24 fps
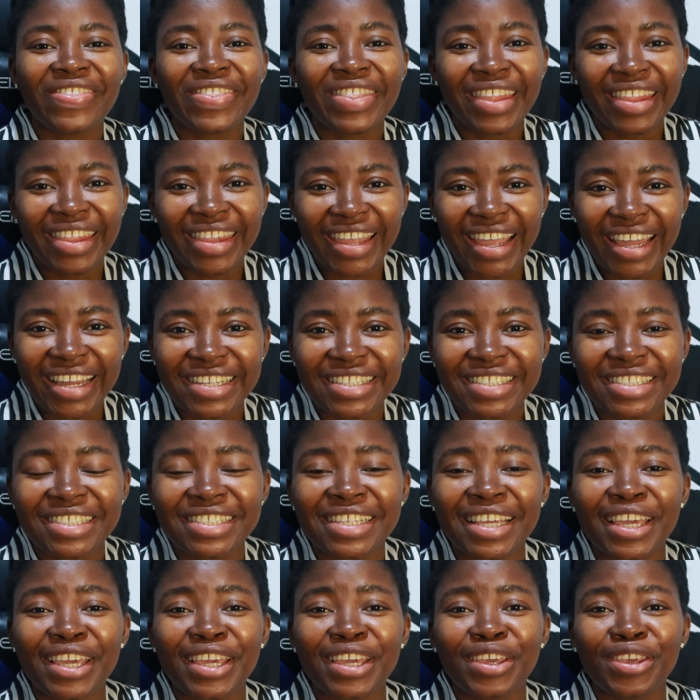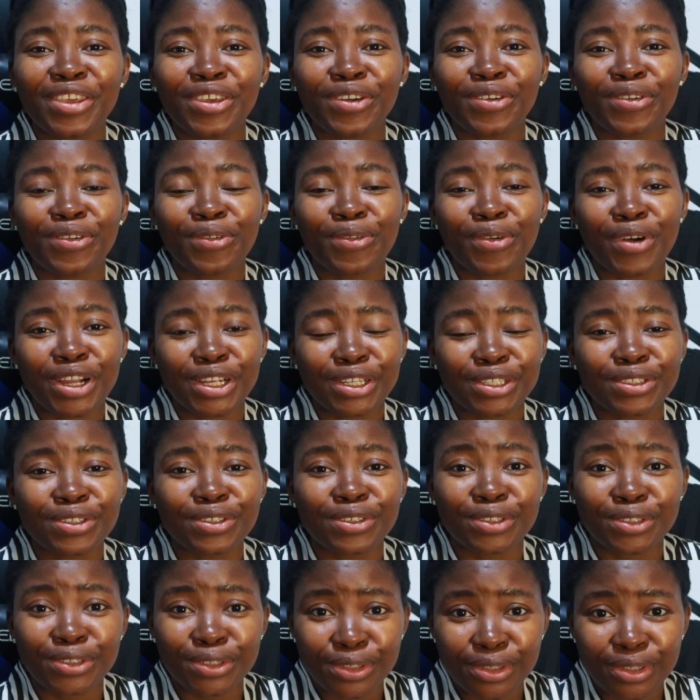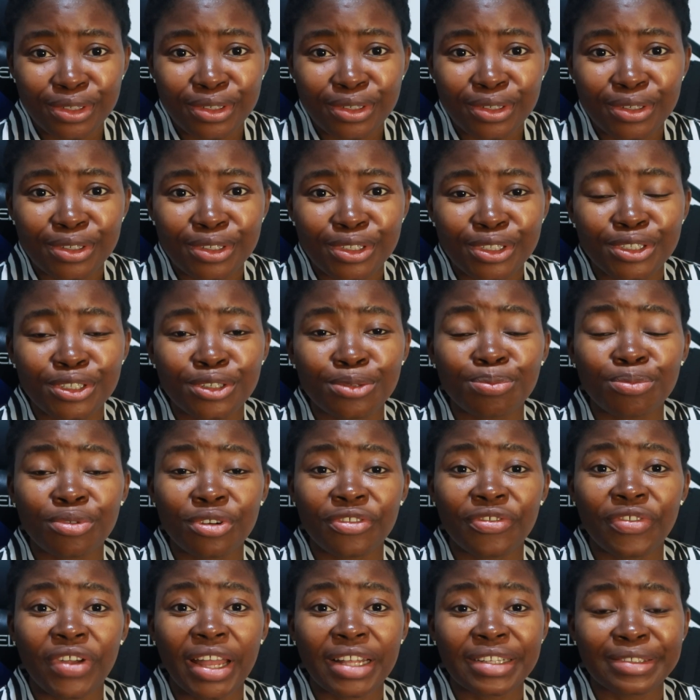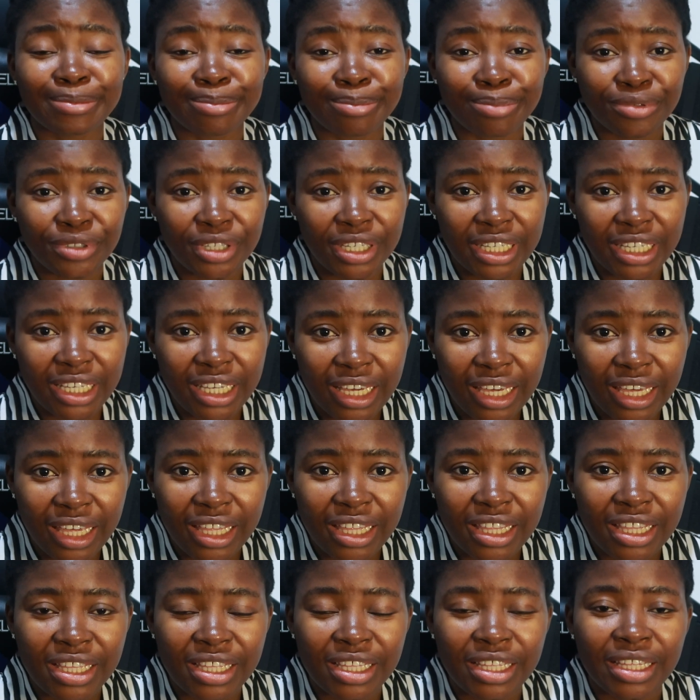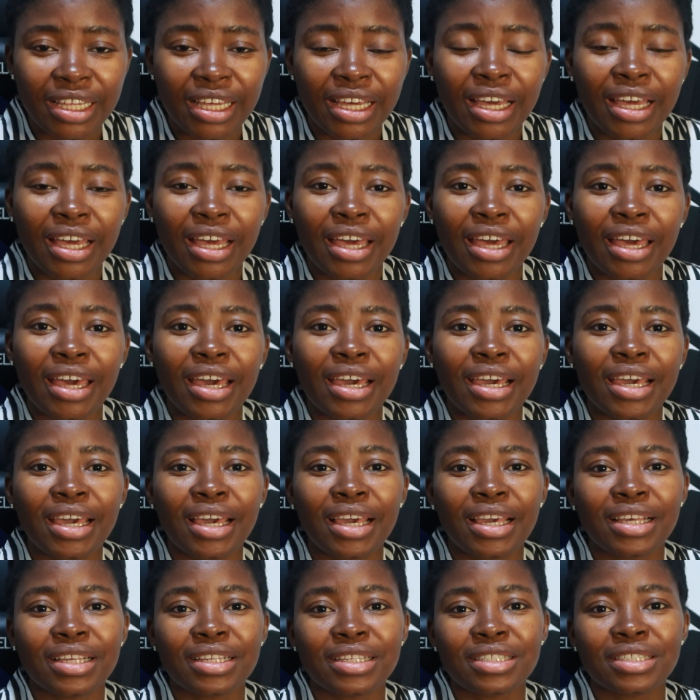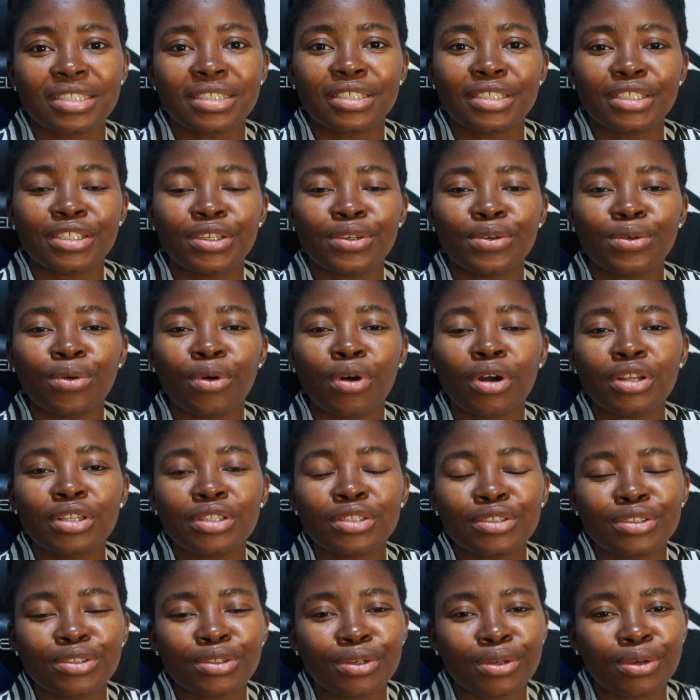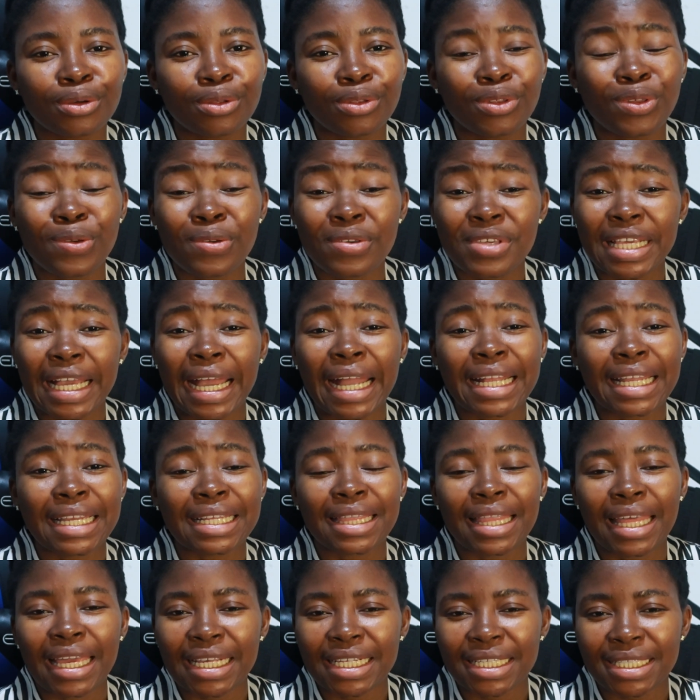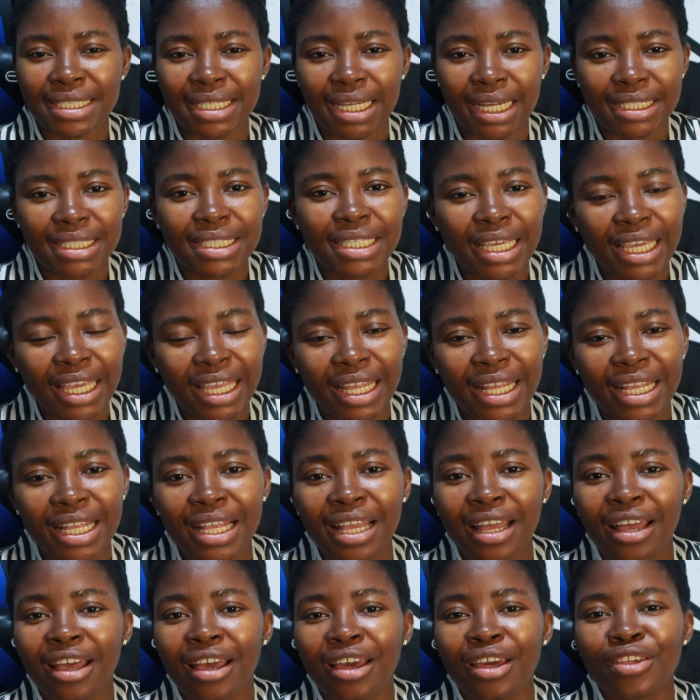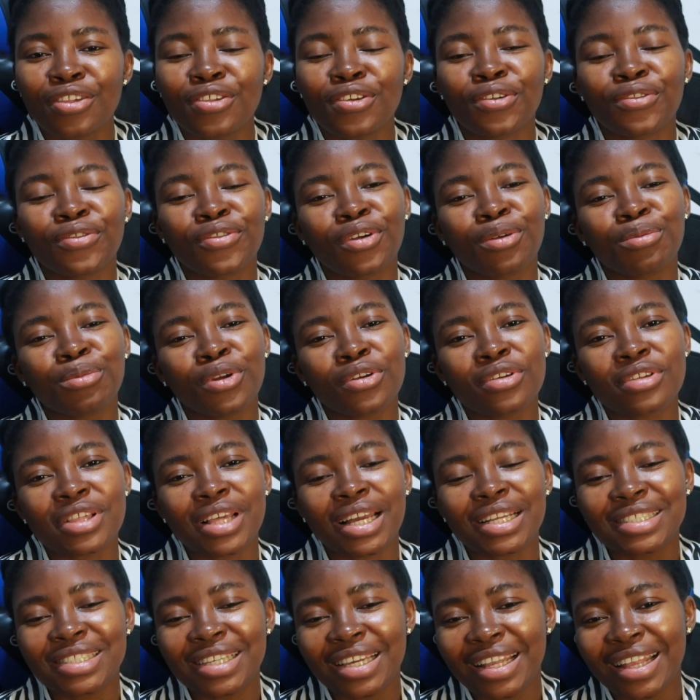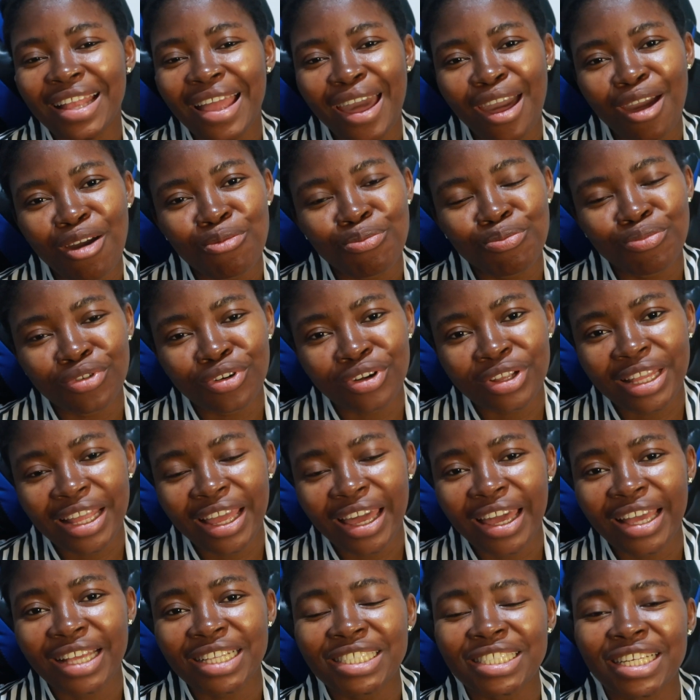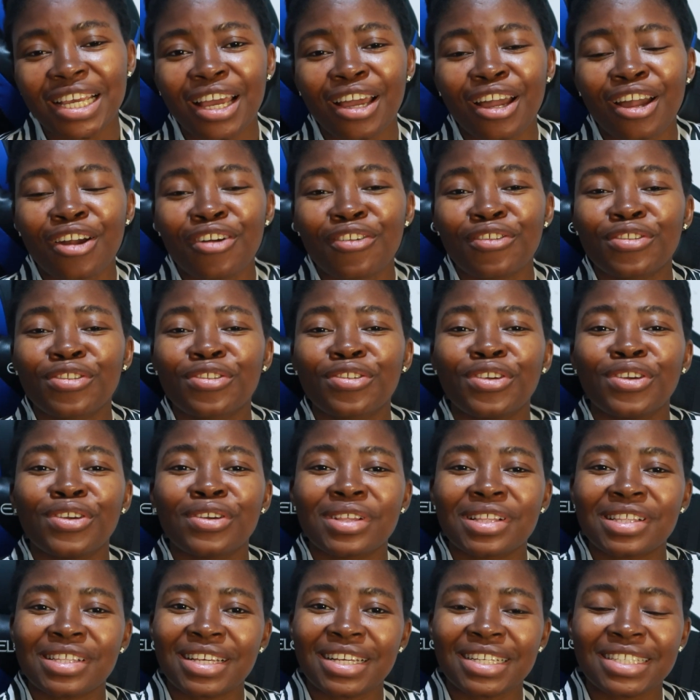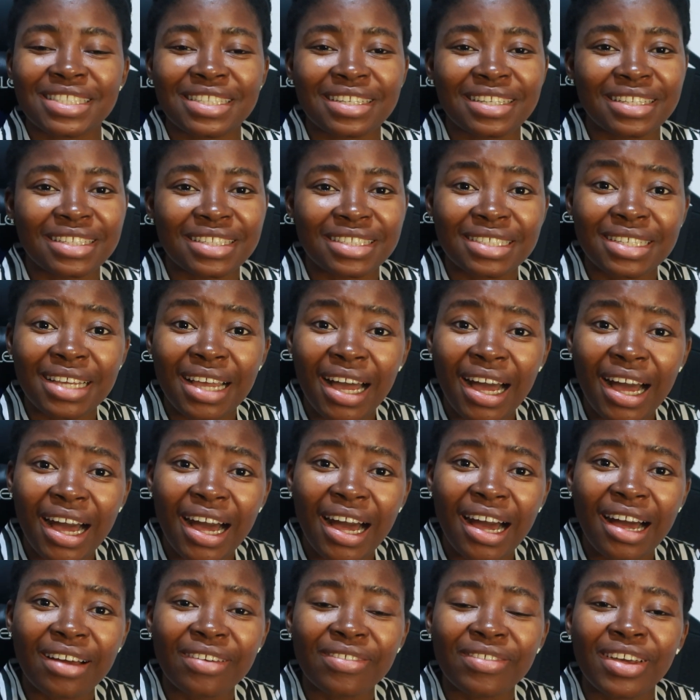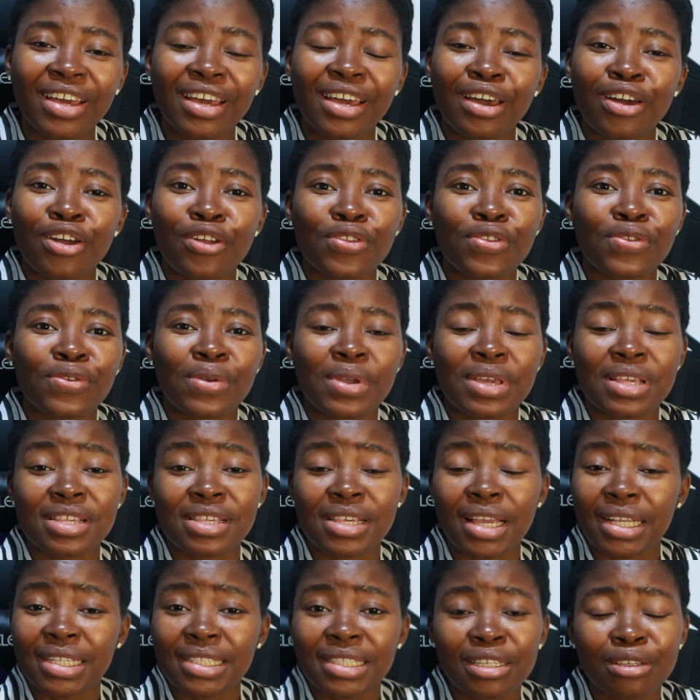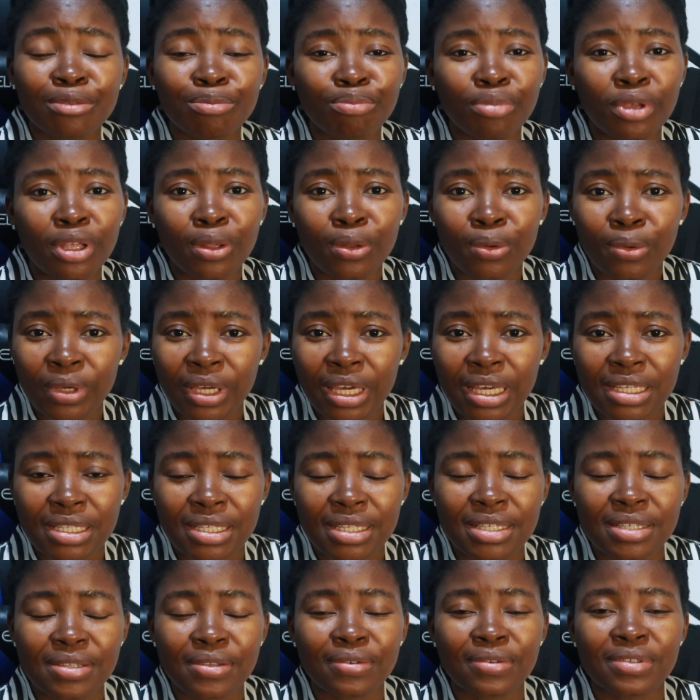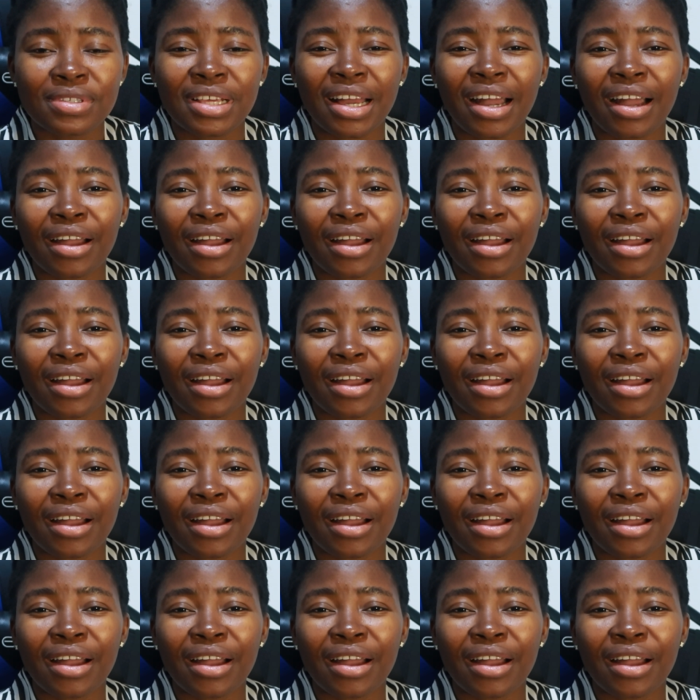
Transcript: the next thing you want to do to prevent breakage is you want to use anything satin so from your satin hair bonnet to your satin scarf to a satin pillowcases those